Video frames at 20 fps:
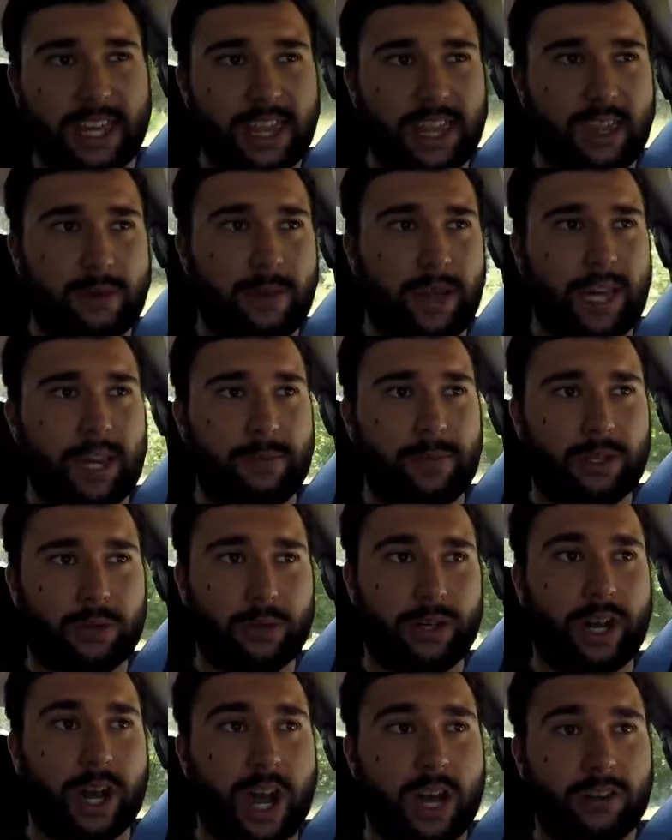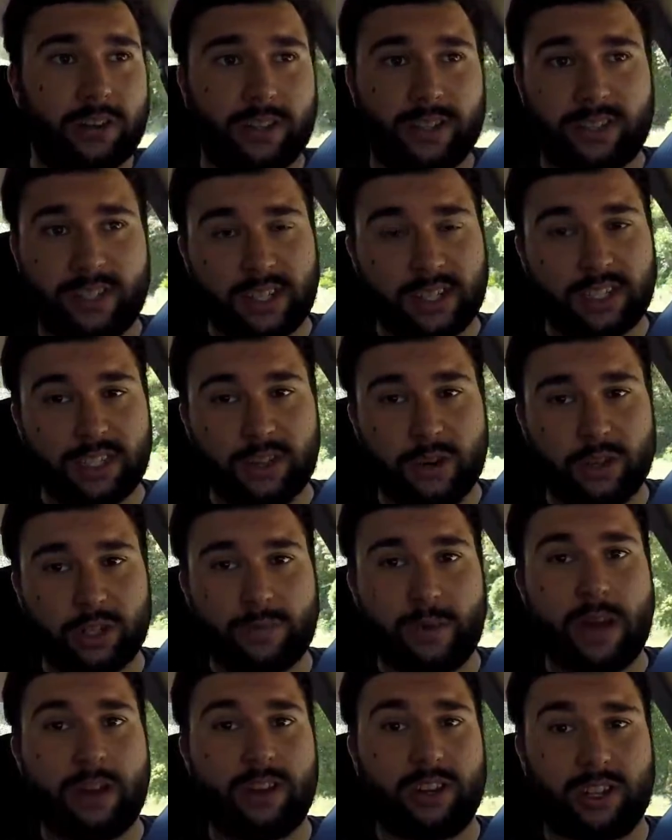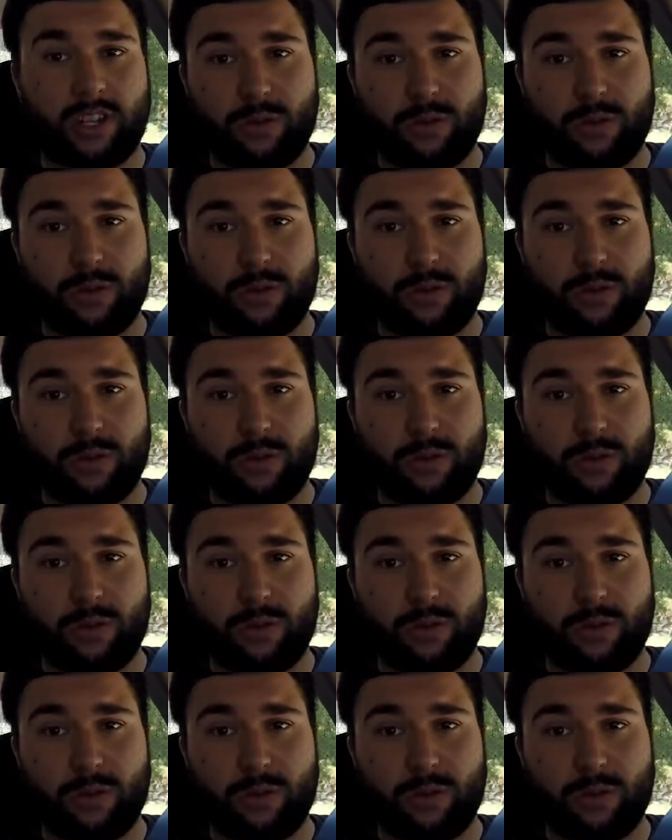they made it between 160 horsepower to